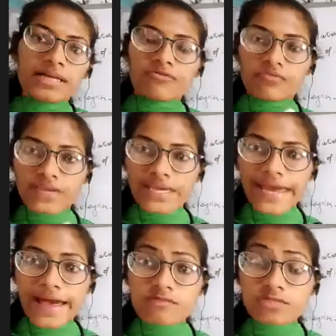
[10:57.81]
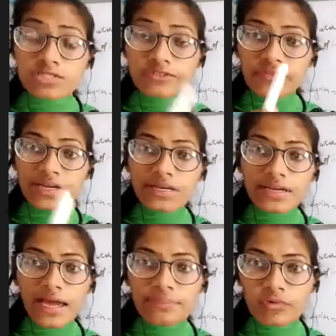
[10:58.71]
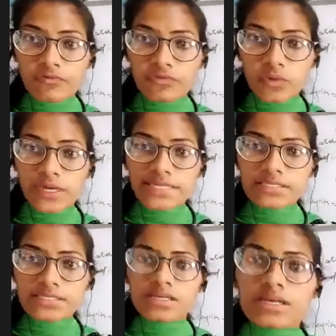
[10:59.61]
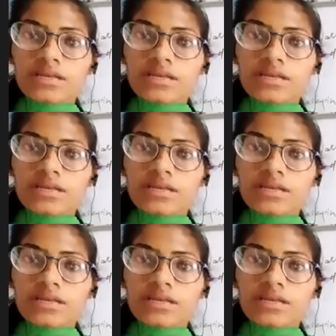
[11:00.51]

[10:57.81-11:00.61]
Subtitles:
we have different type of units